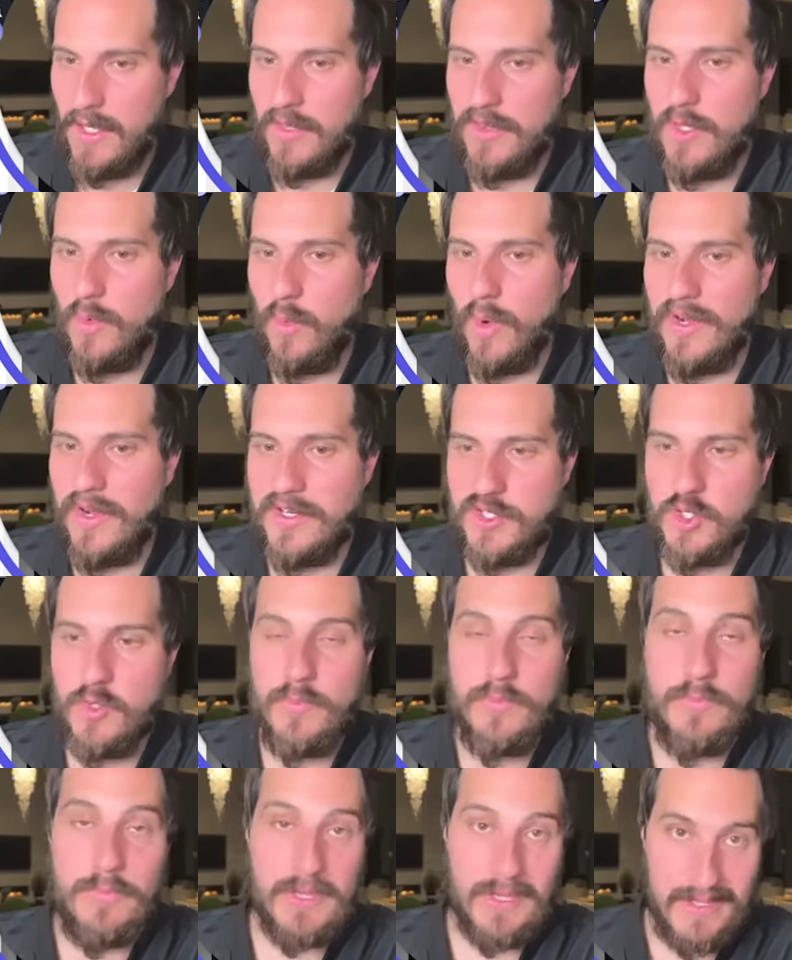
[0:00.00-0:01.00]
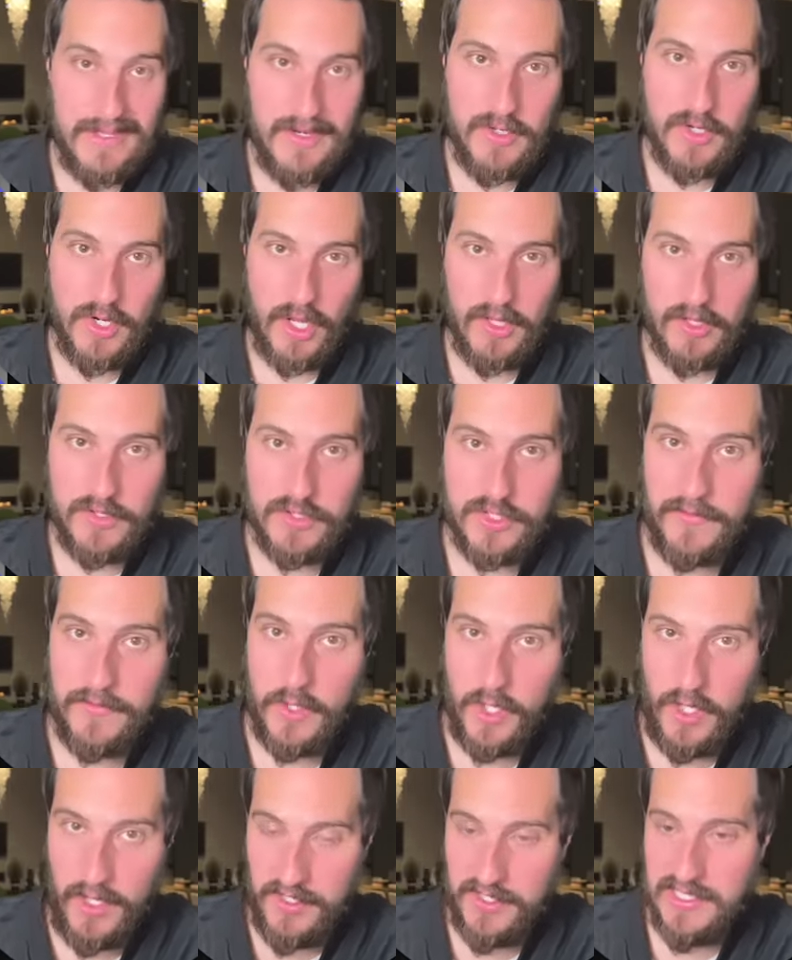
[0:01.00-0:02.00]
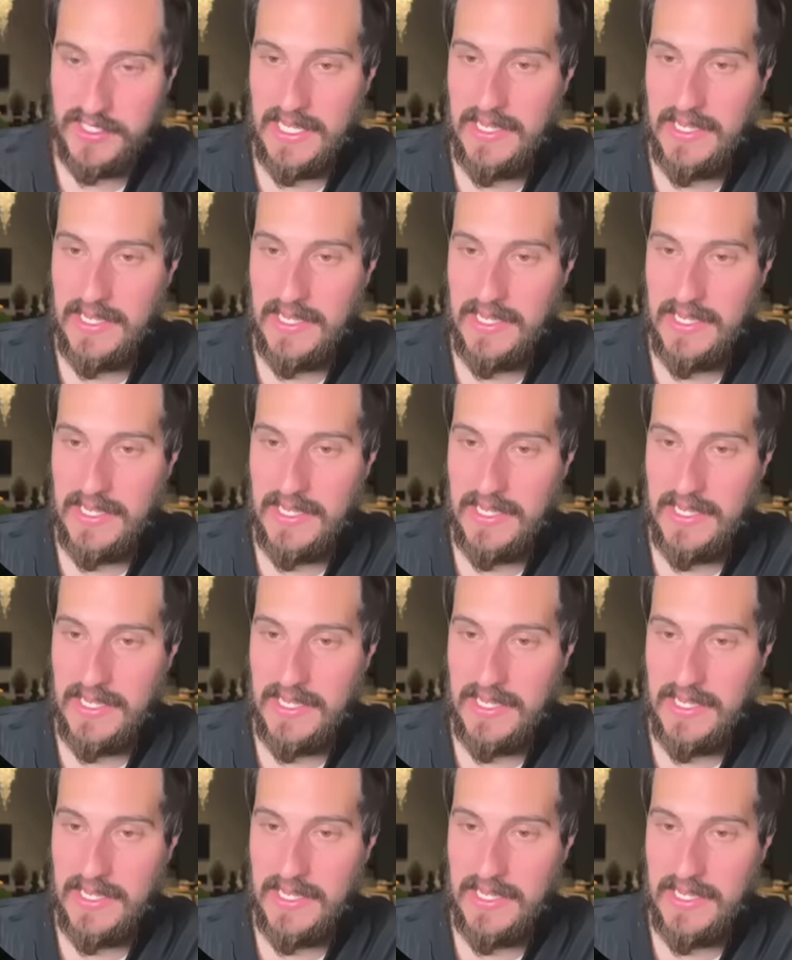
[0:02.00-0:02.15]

the $1 to $2 billion of cost